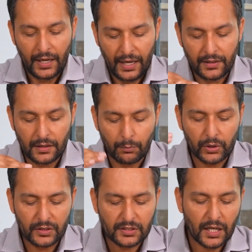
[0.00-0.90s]
And the
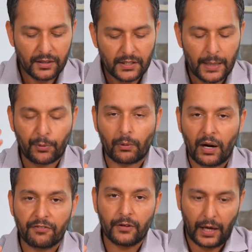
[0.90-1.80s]
numbers kind of taper
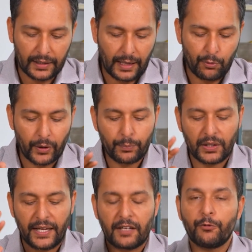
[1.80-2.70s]
off at that point.
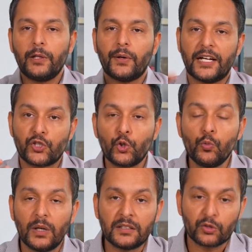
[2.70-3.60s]
But if we look at 2
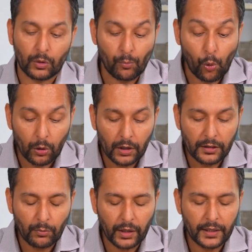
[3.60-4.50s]
months or more on
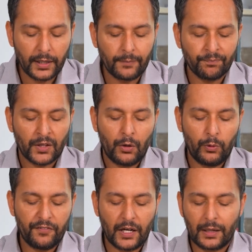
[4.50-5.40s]
the market,
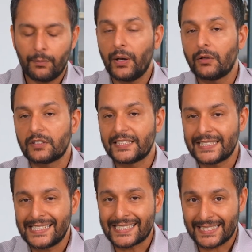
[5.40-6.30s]
we've got about
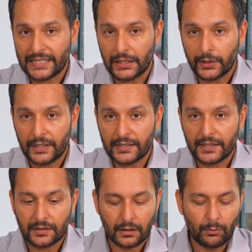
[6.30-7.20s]
6,600
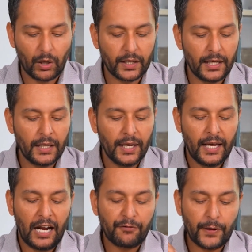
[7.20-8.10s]
listings on the market.
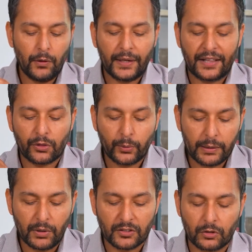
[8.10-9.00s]
And if we look at 3
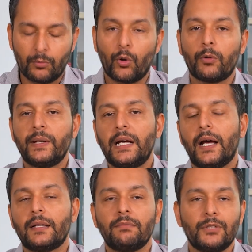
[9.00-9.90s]
months or more, we
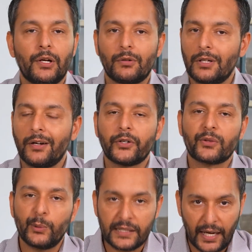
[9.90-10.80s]
got, under
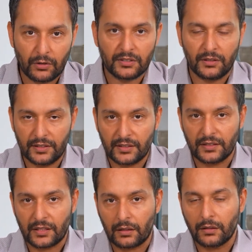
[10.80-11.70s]
3,000
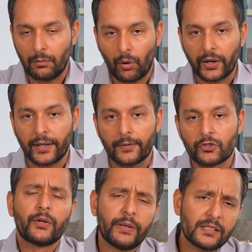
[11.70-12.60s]
listings that are on the market.
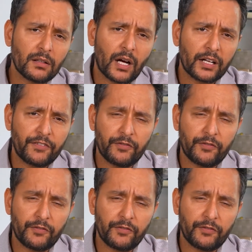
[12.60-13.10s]
There is a lot of